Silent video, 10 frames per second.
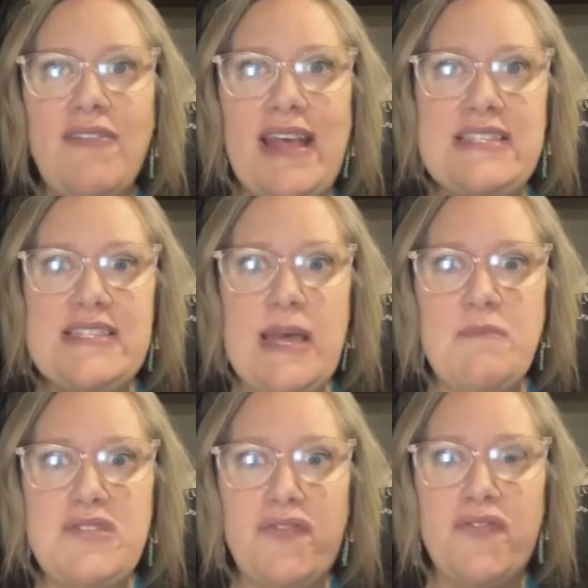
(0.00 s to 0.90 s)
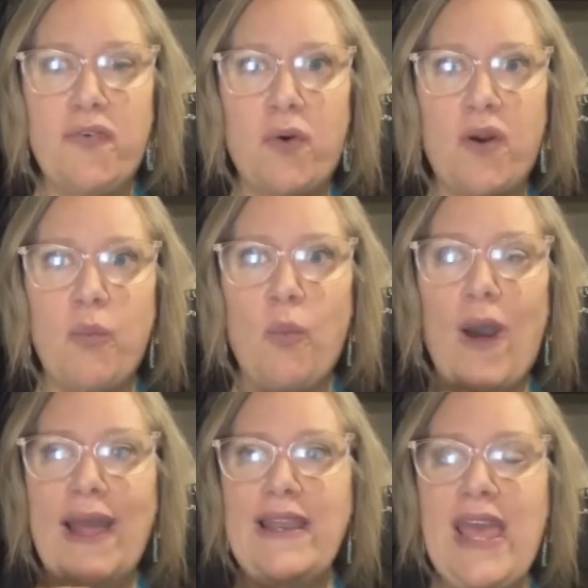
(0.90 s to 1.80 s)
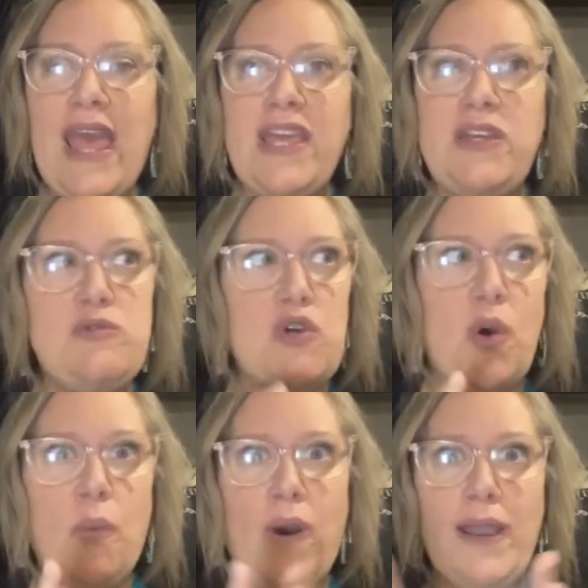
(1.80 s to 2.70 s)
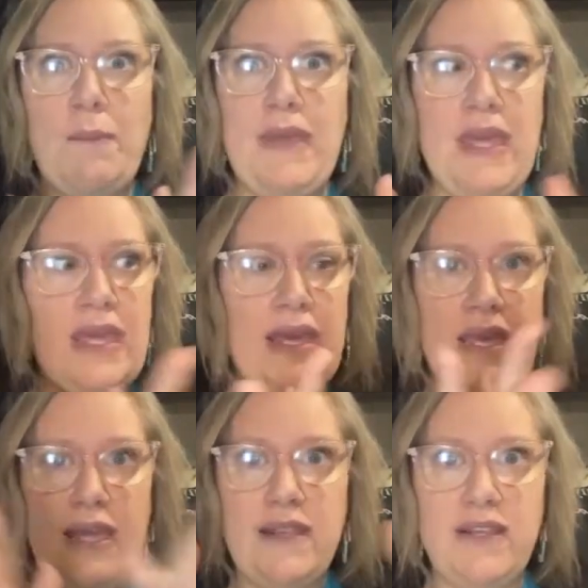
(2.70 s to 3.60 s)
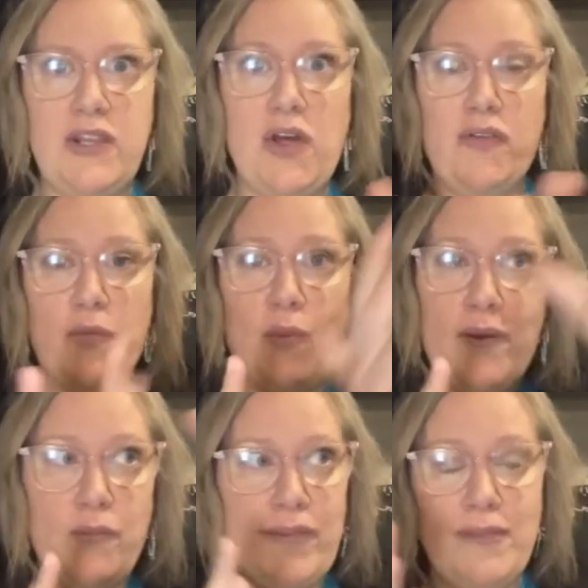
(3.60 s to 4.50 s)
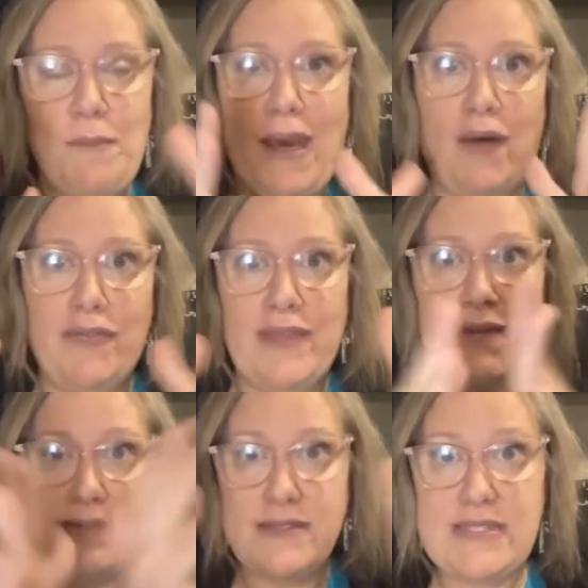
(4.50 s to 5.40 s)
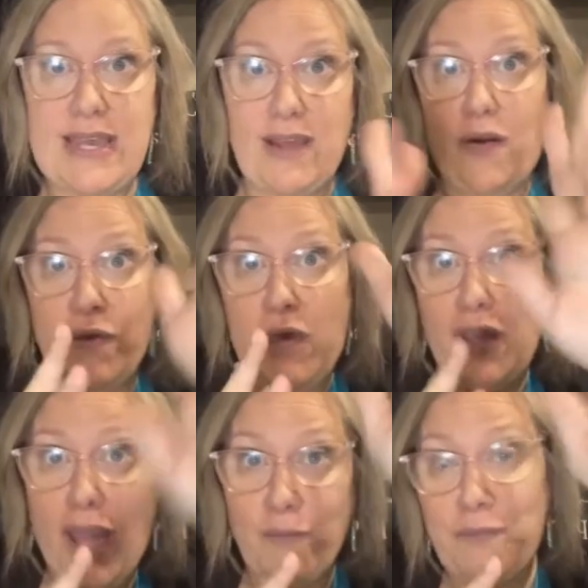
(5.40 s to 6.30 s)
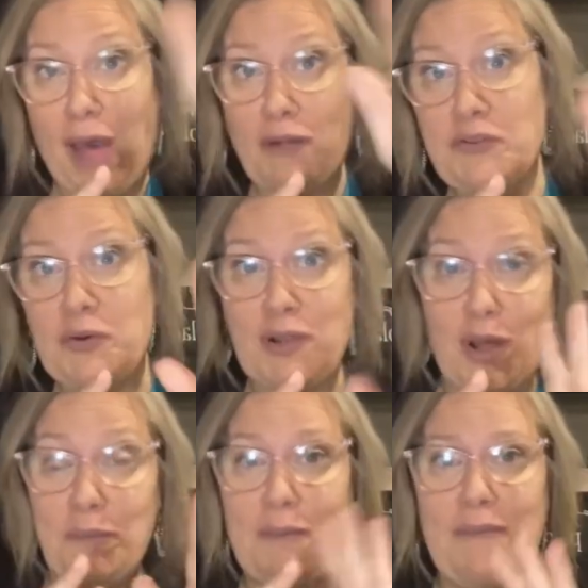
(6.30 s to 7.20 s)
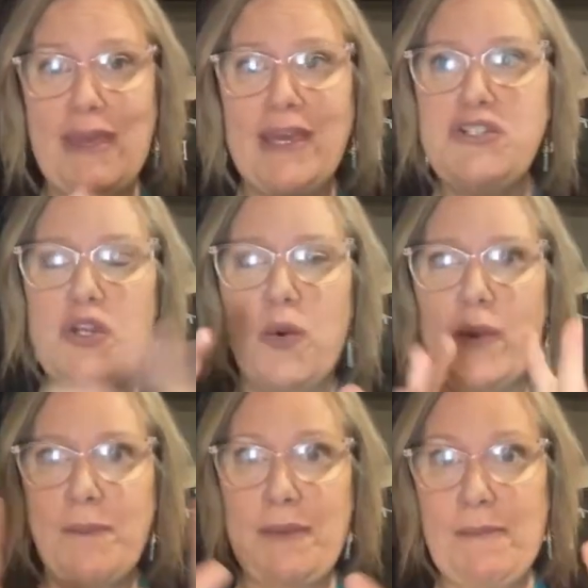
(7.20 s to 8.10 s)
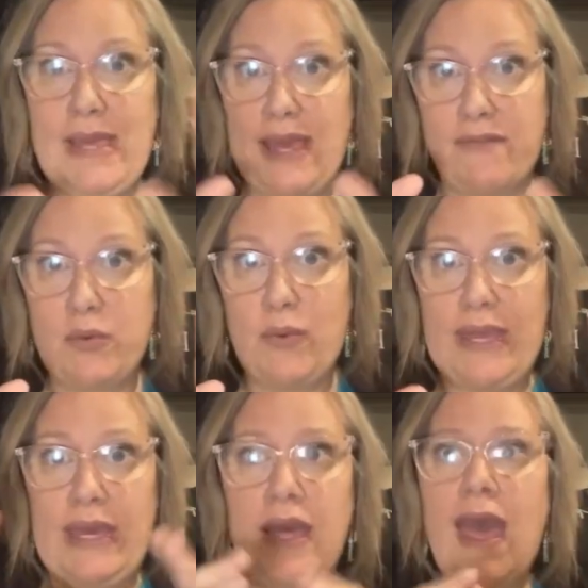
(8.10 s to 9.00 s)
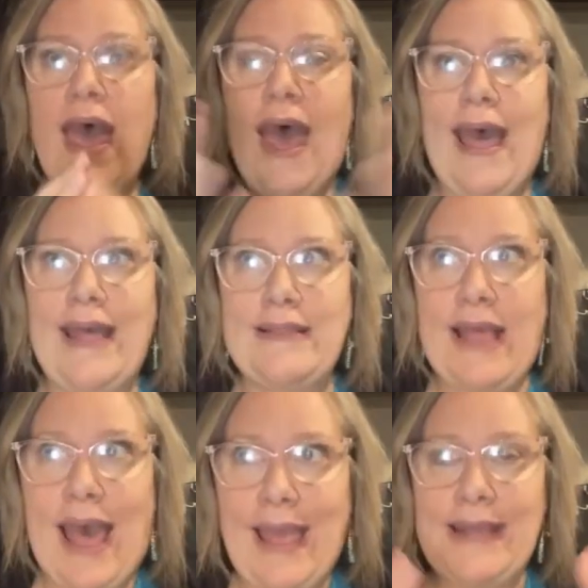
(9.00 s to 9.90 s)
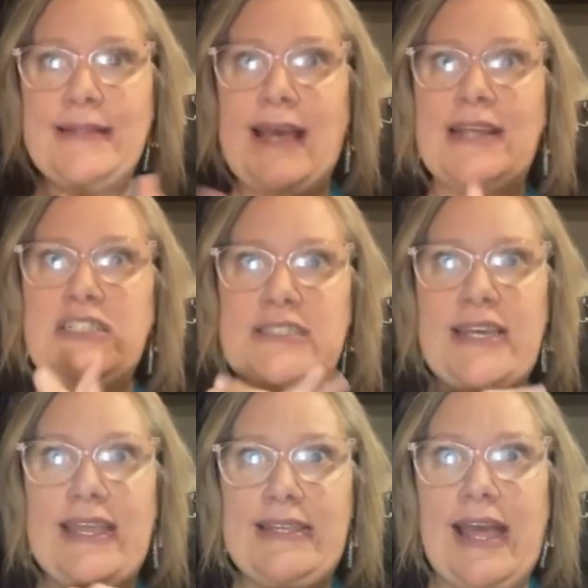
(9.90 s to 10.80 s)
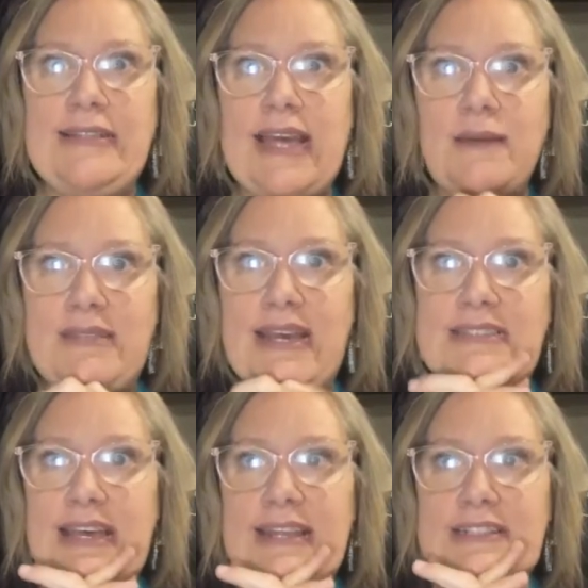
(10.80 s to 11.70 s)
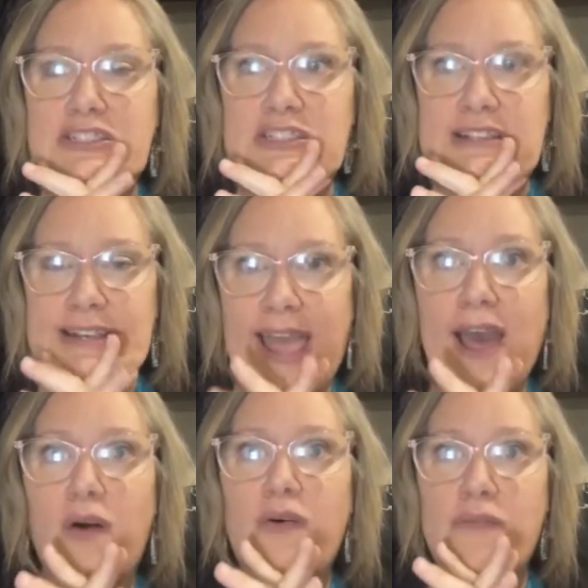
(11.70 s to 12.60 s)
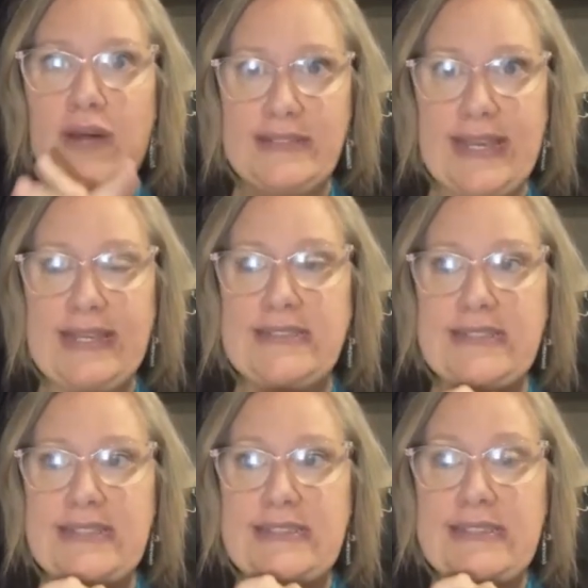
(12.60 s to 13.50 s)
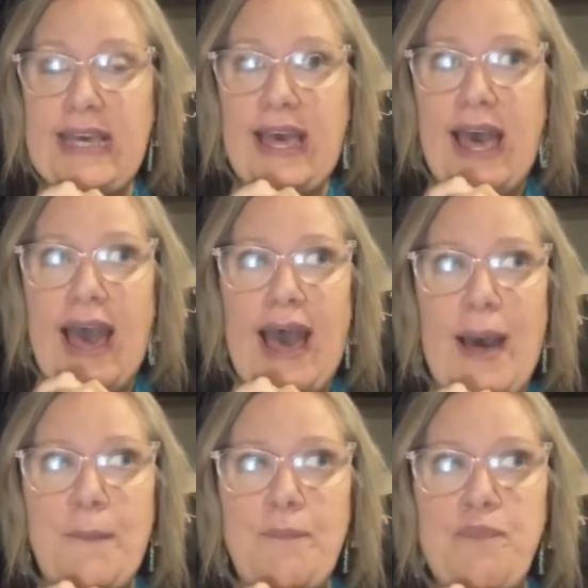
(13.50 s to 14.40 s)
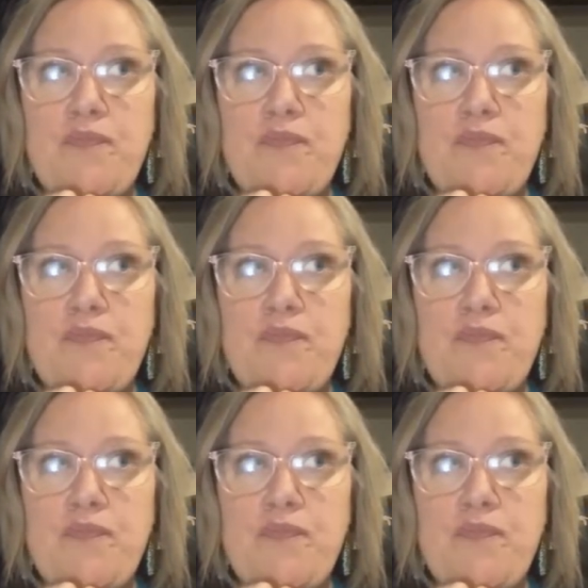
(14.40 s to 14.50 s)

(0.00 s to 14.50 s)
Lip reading: of that stems for one, you don't want to be in, the one with the mouth that say, okay, I'll do it. I'll be me, because you don't want to be me every week. I can actually say like 9 times out of 10, it's nowadays, it's, okay,